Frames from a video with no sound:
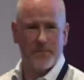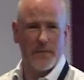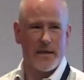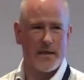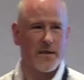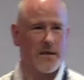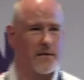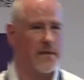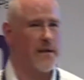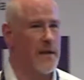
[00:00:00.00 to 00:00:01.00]
It
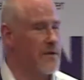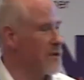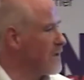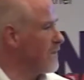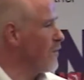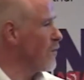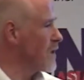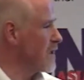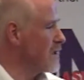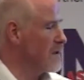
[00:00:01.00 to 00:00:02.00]
doesn't. It just
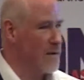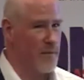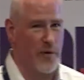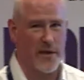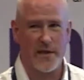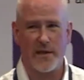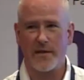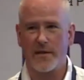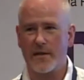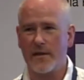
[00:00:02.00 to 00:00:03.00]
enforces the
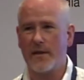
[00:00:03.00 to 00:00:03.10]
precedence.